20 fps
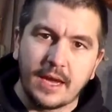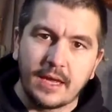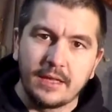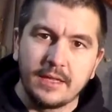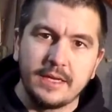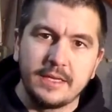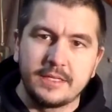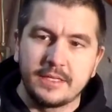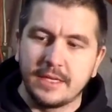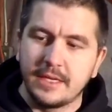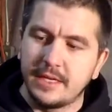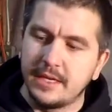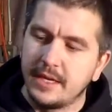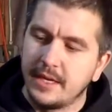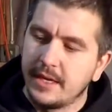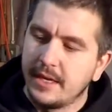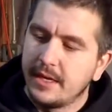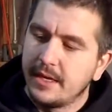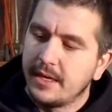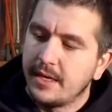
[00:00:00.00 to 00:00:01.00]
LED.
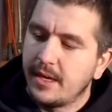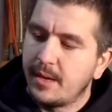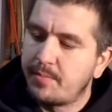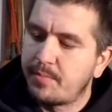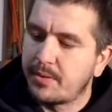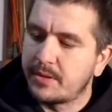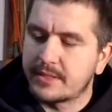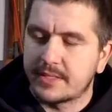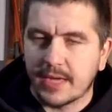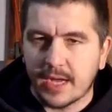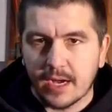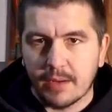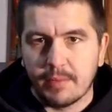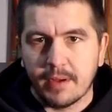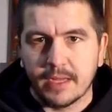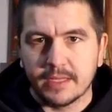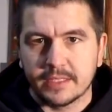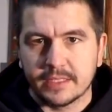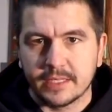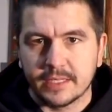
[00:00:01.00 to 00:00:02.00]
It puts out
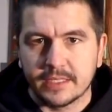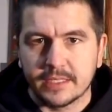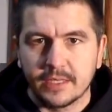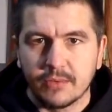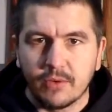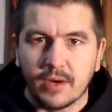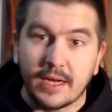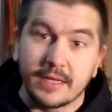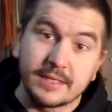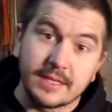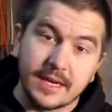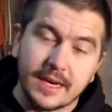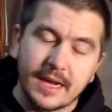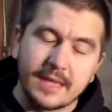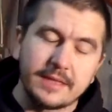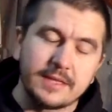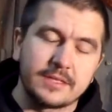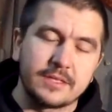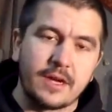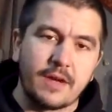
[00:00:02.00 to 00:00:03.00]
about 60 watts. I
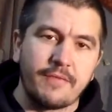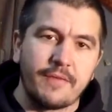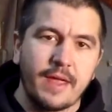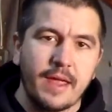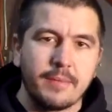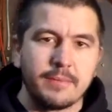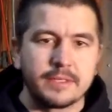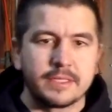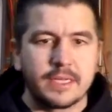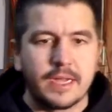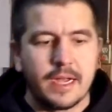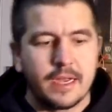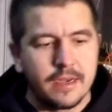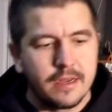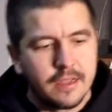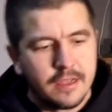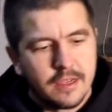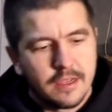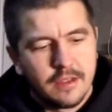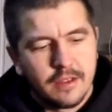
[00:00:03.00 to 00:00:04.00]
got this off of Amazon.